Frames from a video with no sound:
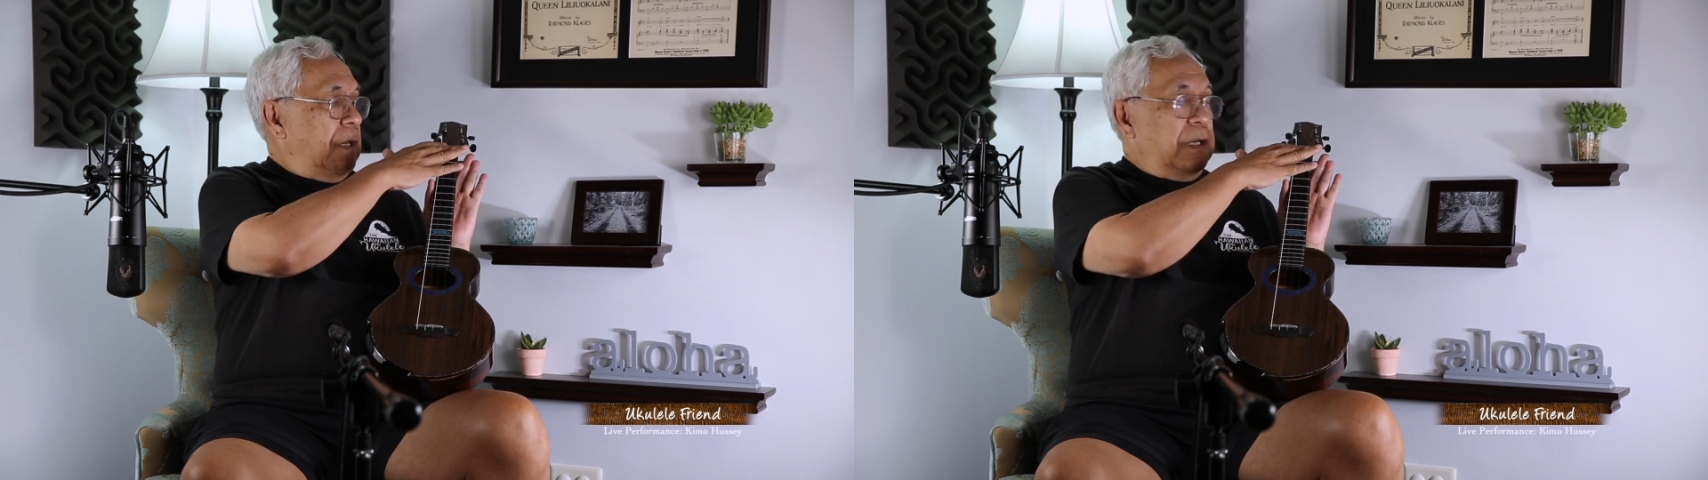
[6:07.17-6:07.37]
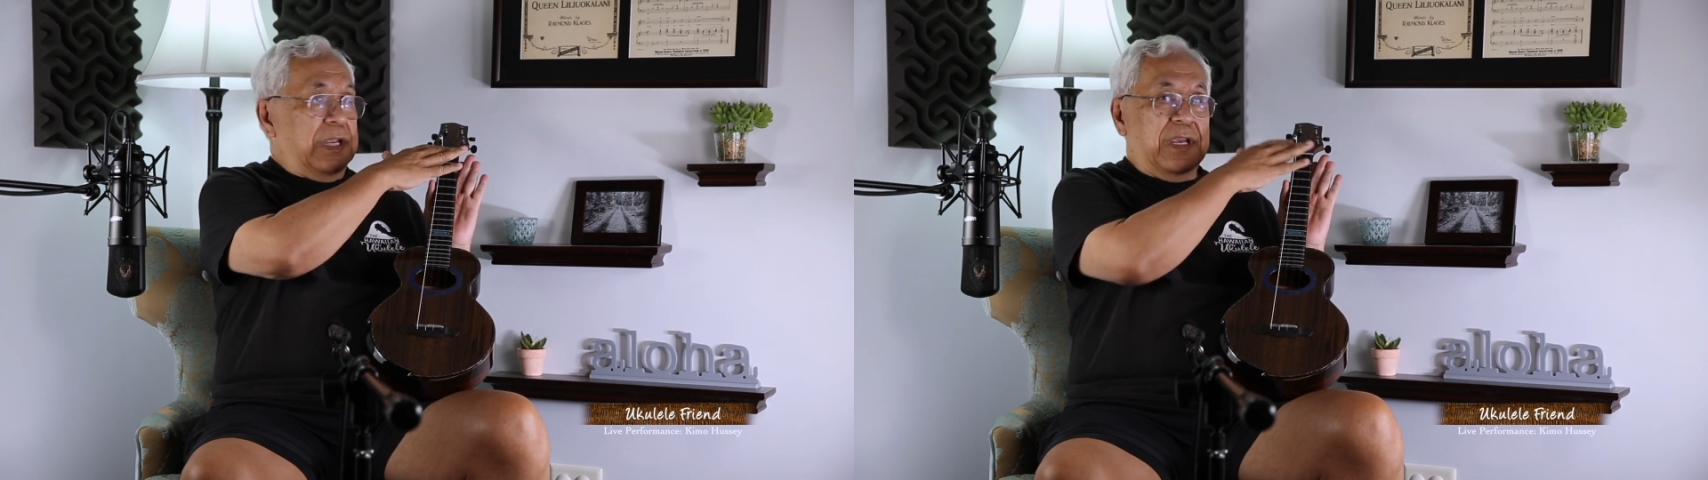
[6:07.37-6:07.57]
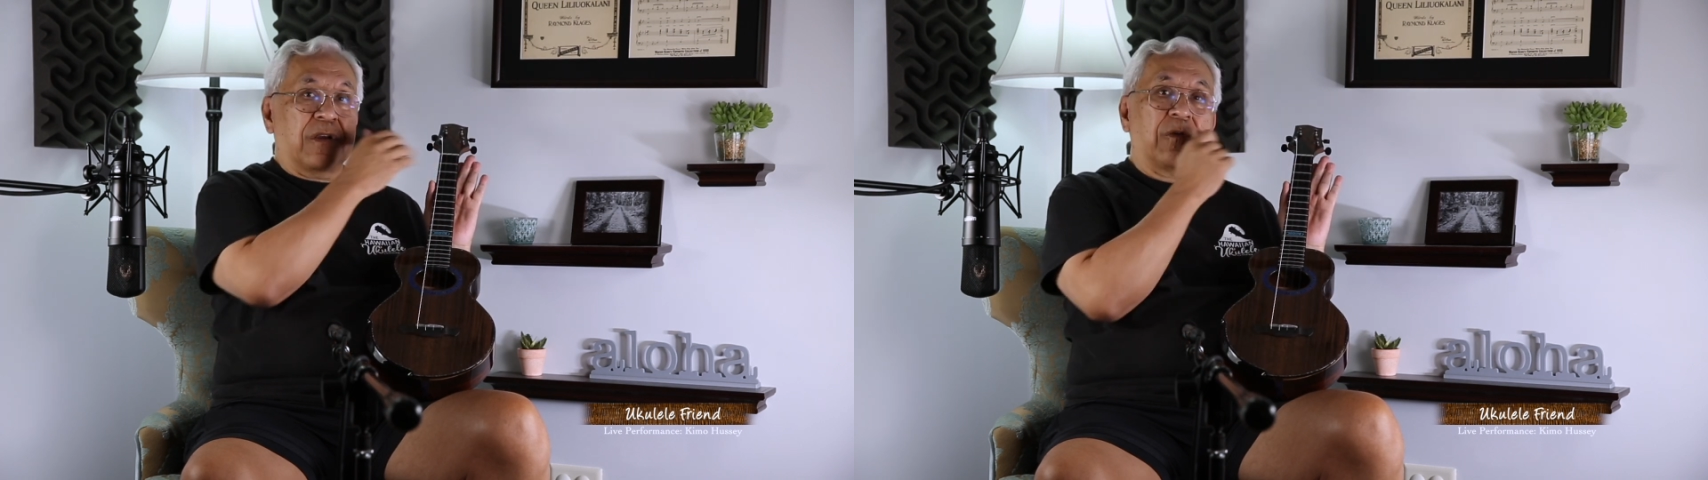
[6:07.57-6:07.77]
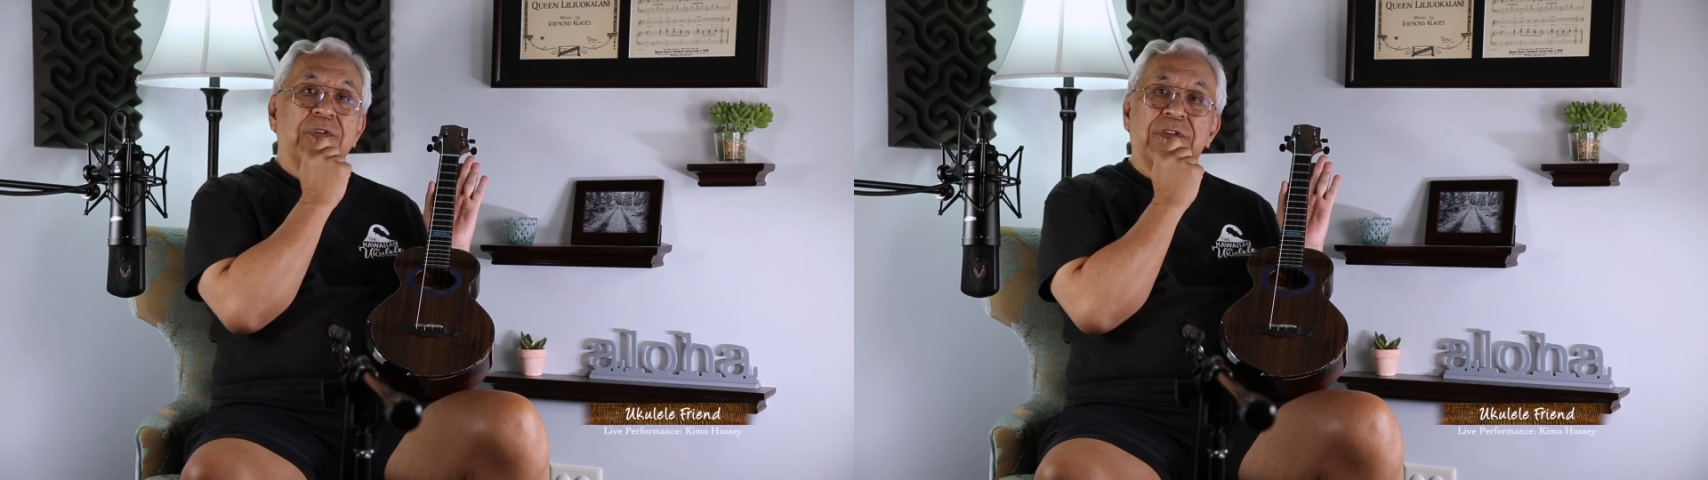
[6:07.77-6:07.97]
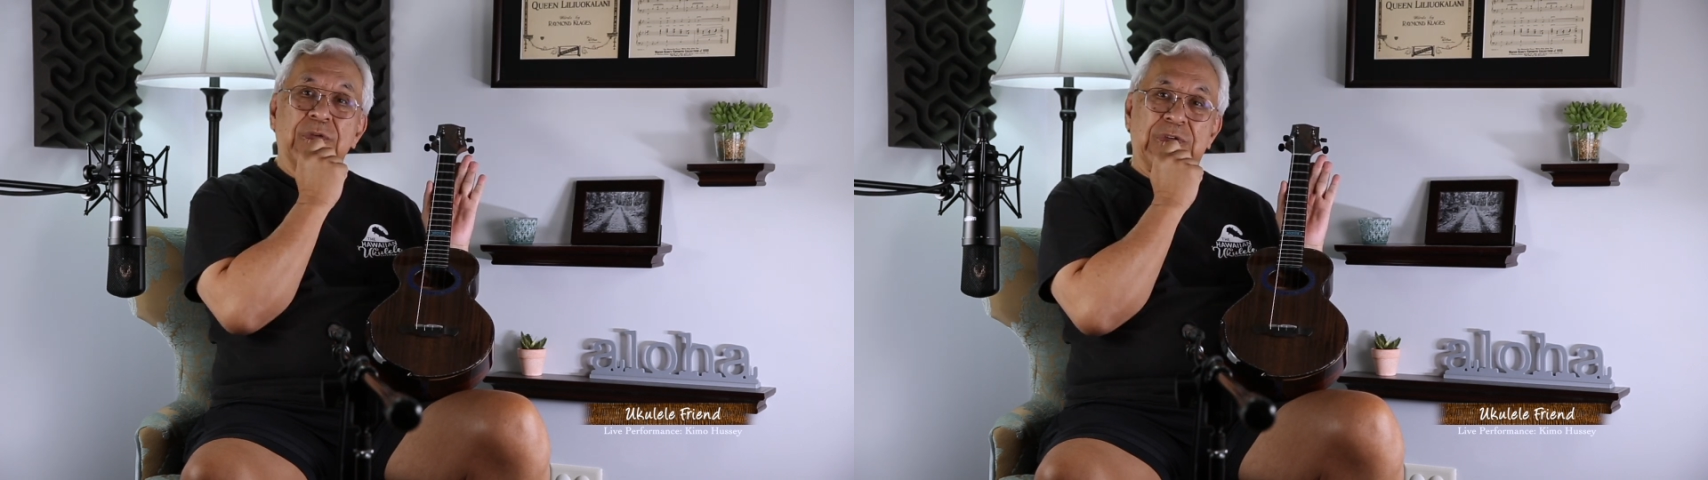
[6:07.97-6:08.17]
and here
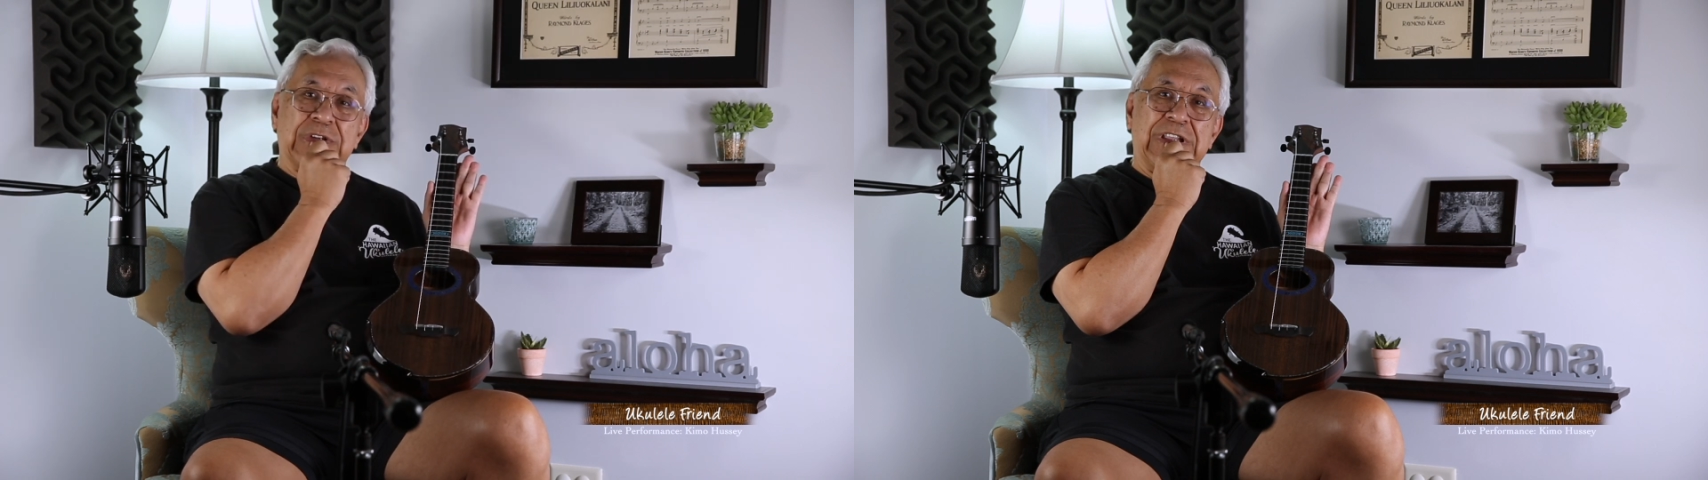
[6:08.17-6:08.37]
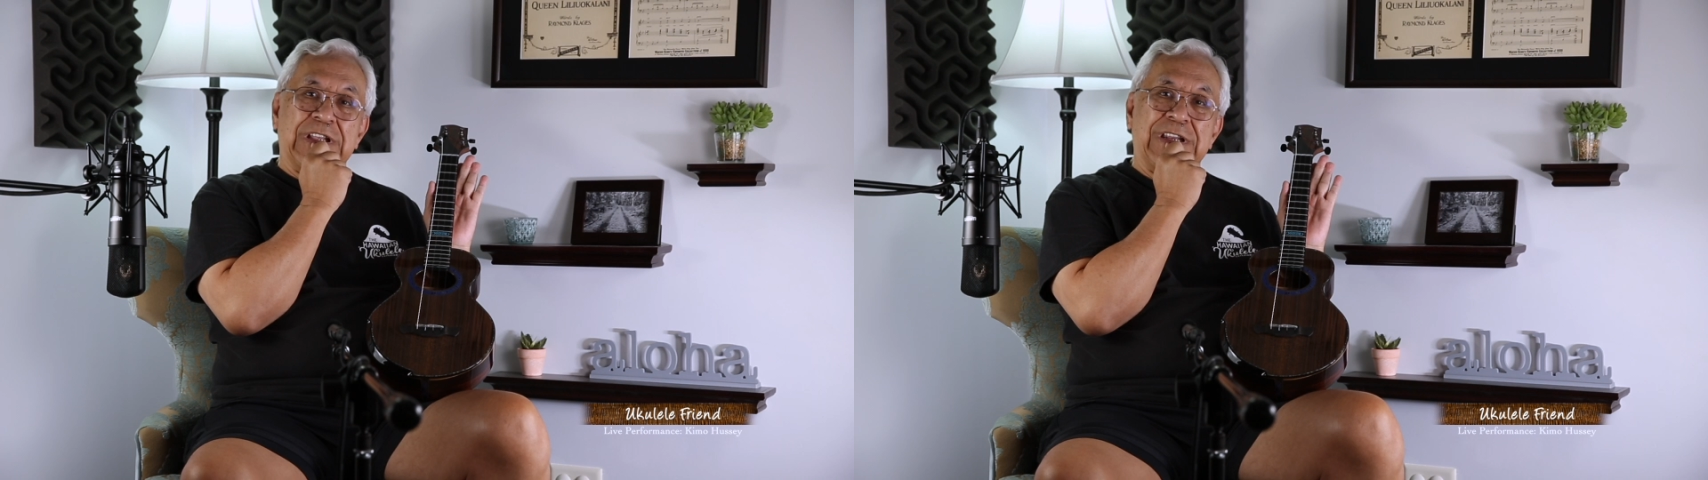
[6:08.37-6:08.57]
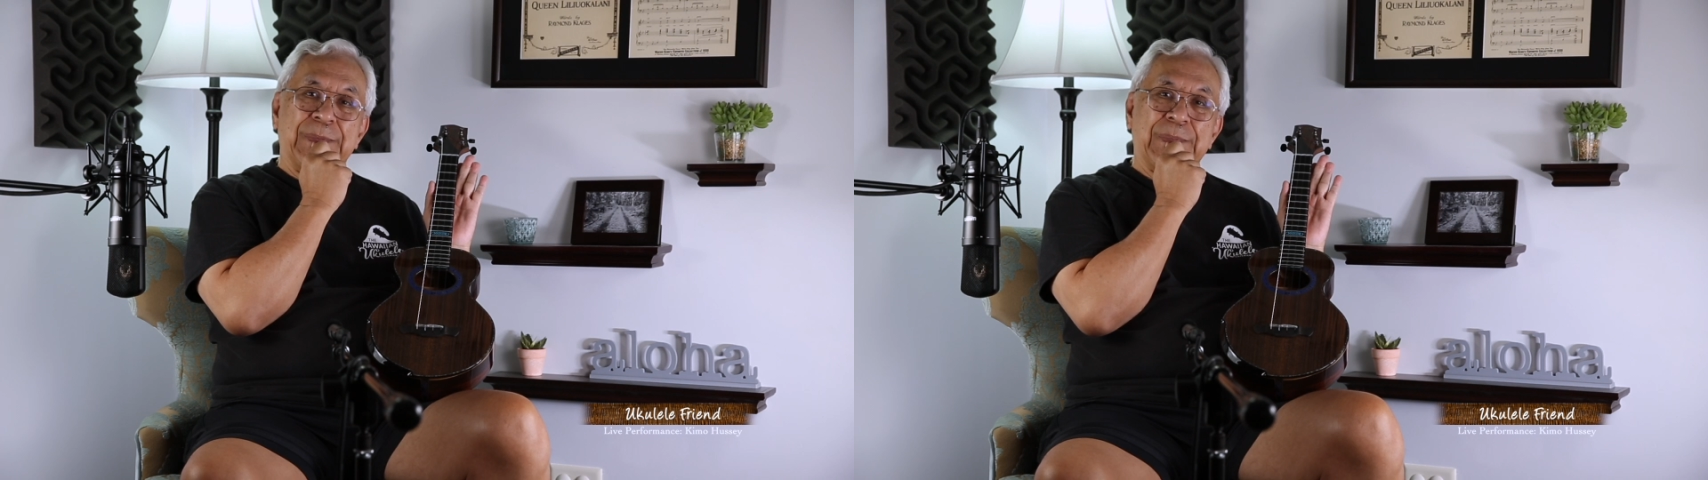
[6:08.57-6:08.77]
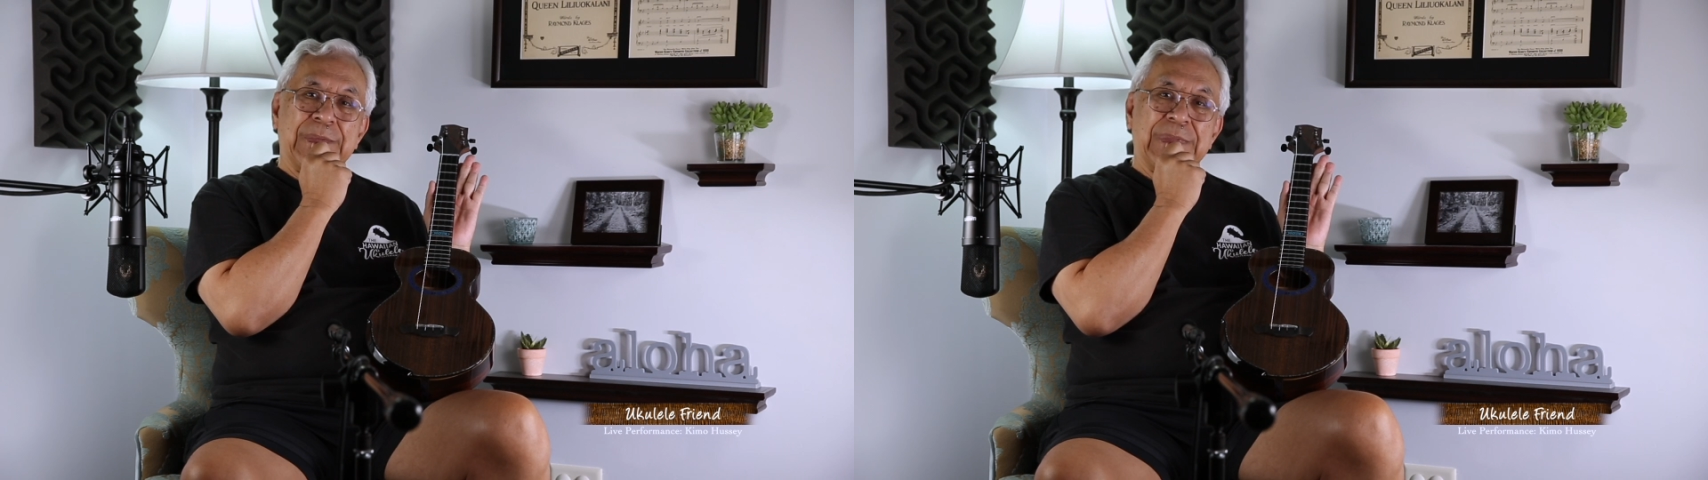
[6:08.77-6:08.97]
with the ukulele.